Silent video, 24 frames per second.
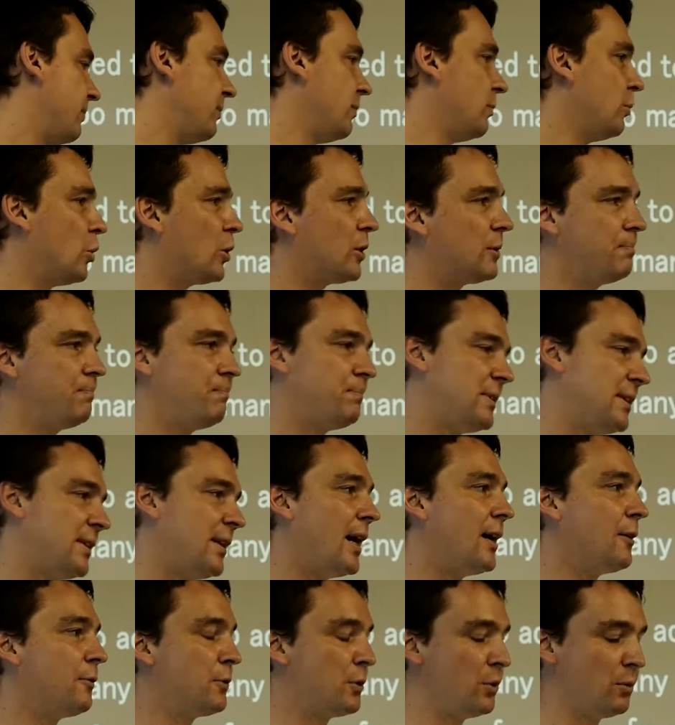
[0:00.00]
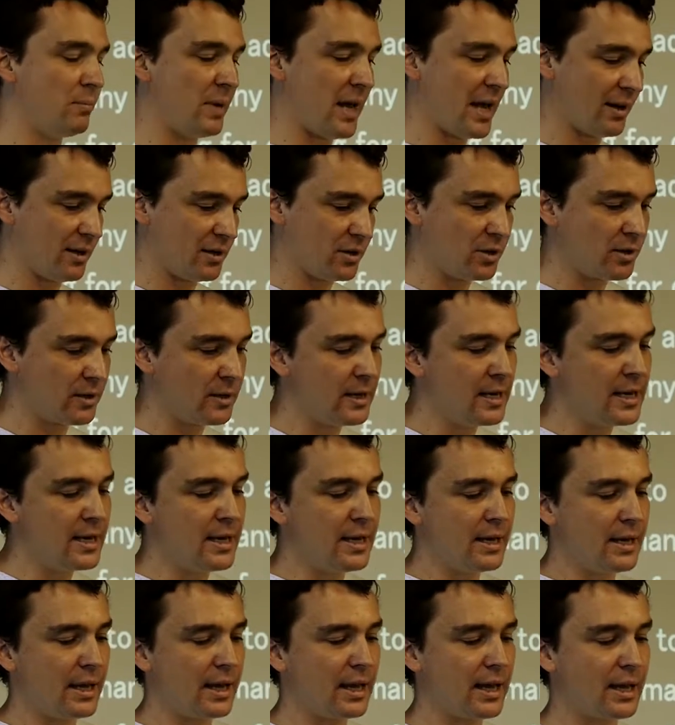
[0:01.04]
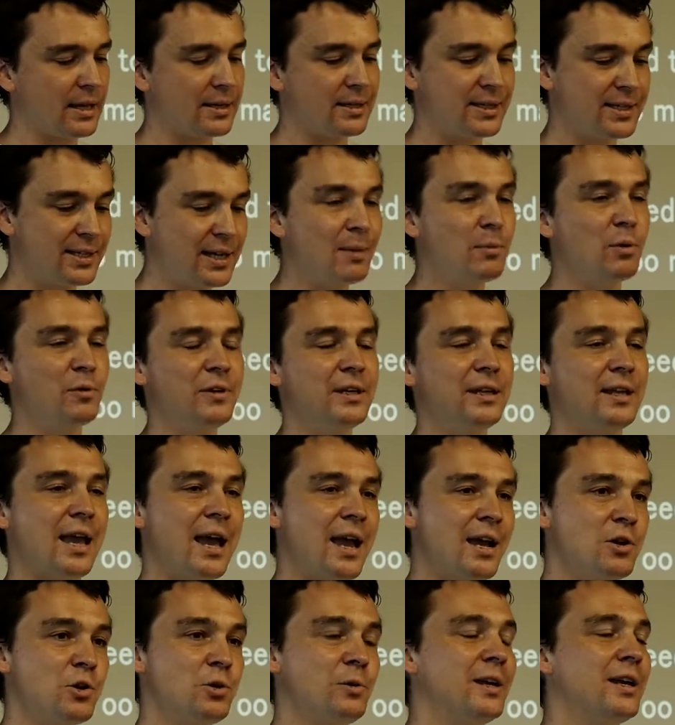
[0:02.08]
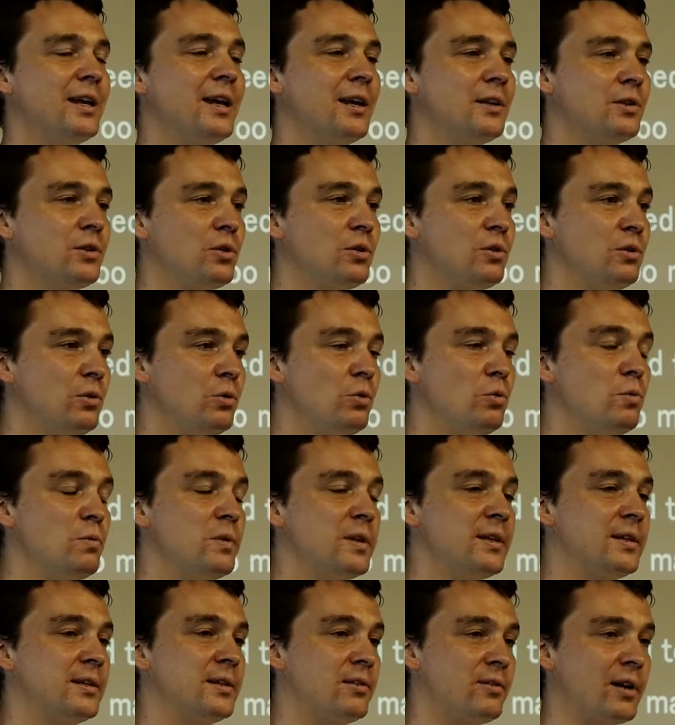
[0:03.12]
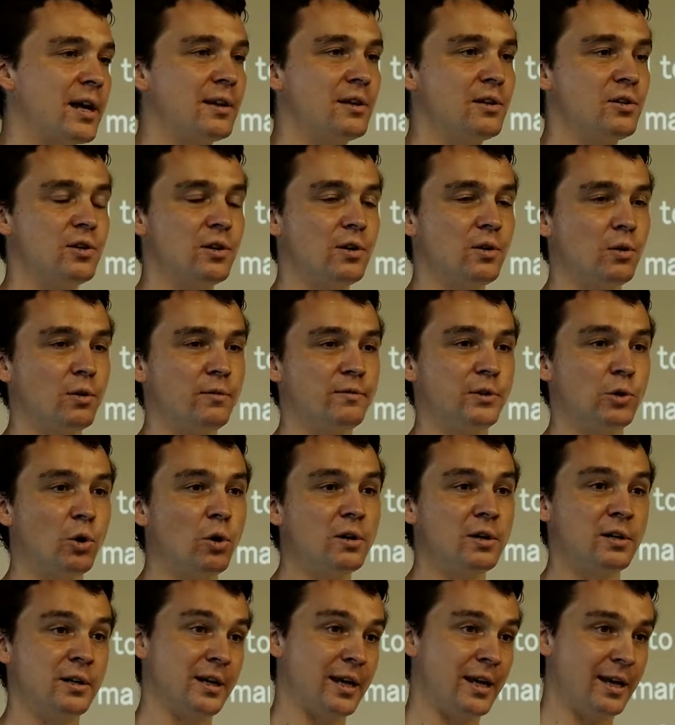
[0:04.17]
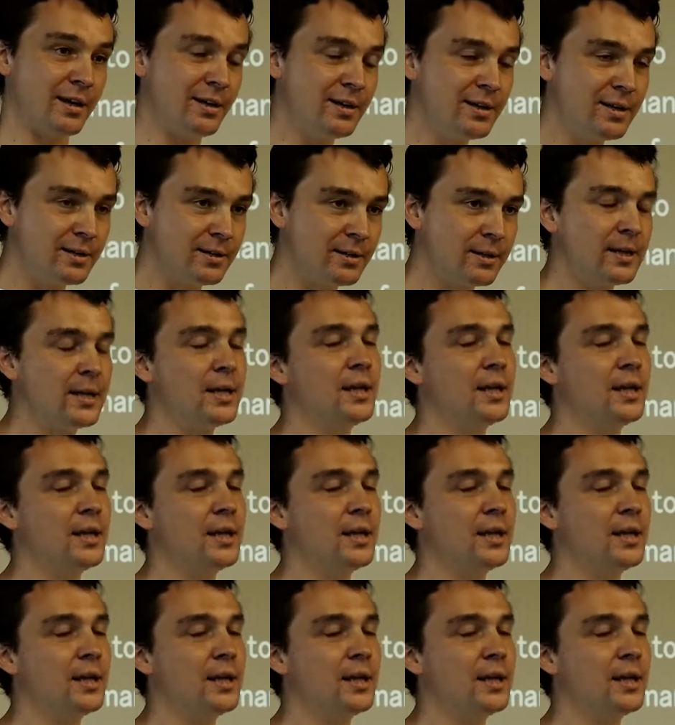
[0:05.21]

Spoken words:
were tough to manage. And some of it actually had to do with the strategy of Docker Inc.